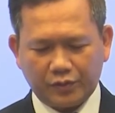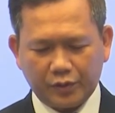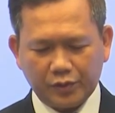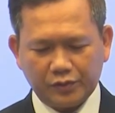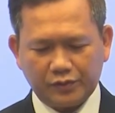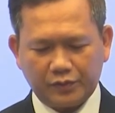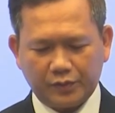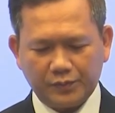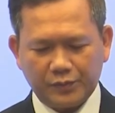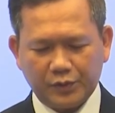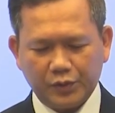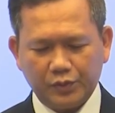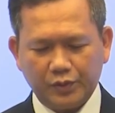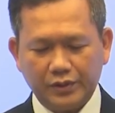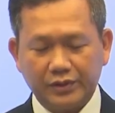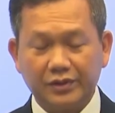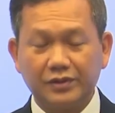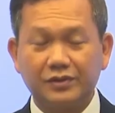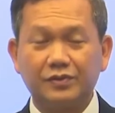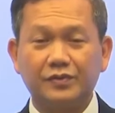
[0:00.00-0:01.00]
rose from
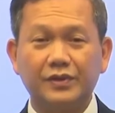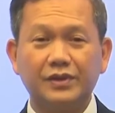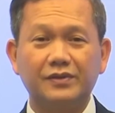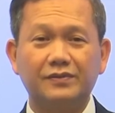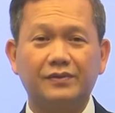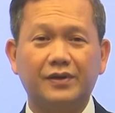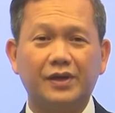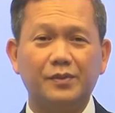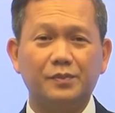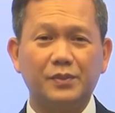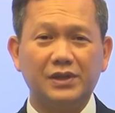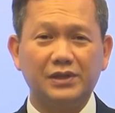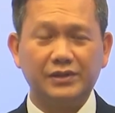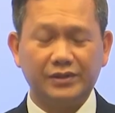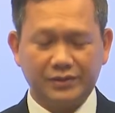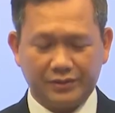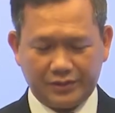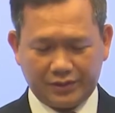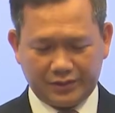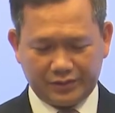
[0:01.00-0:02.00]
$225
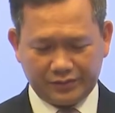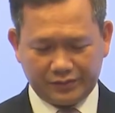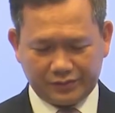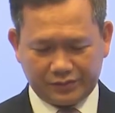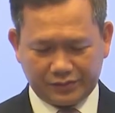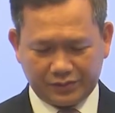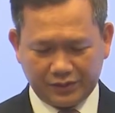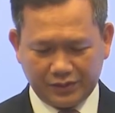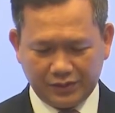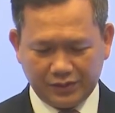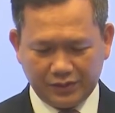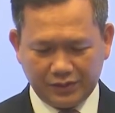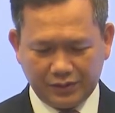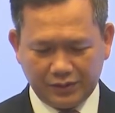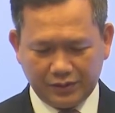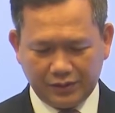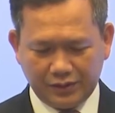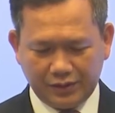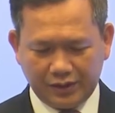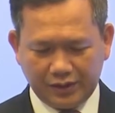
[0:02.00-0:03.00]
million
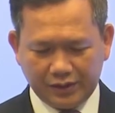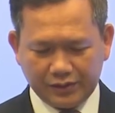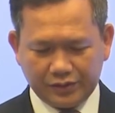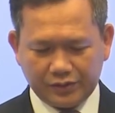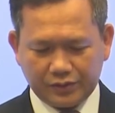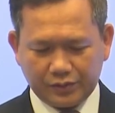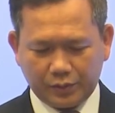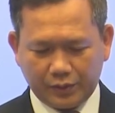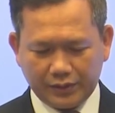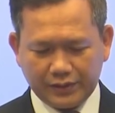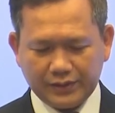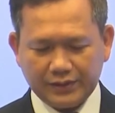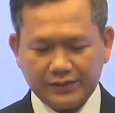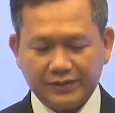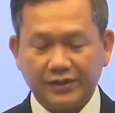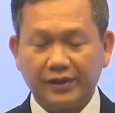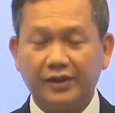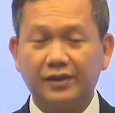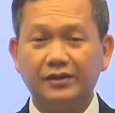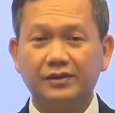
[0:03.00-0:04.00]
in
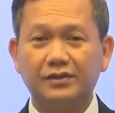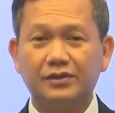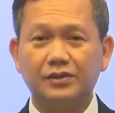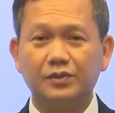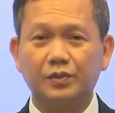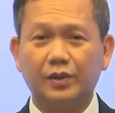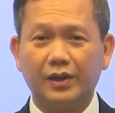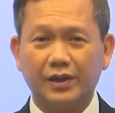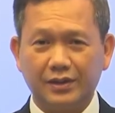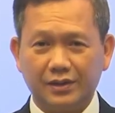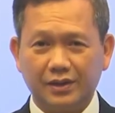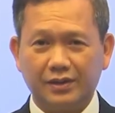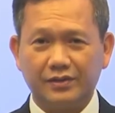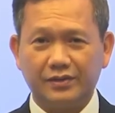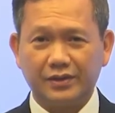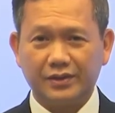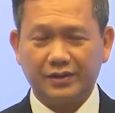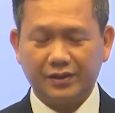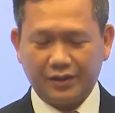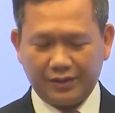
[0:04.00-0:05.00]
2010 to
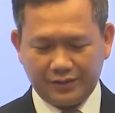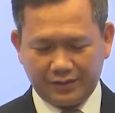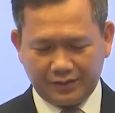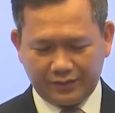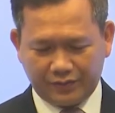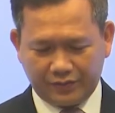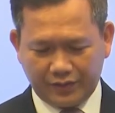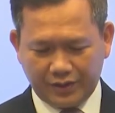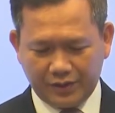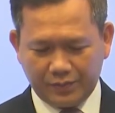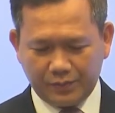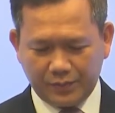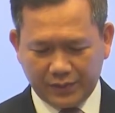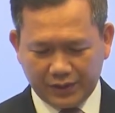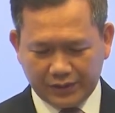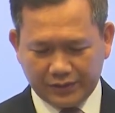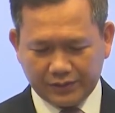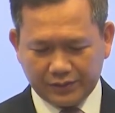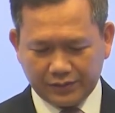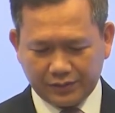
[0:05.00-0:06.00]
$893
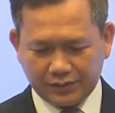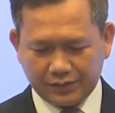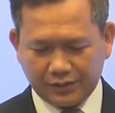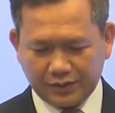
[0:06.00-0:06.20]
million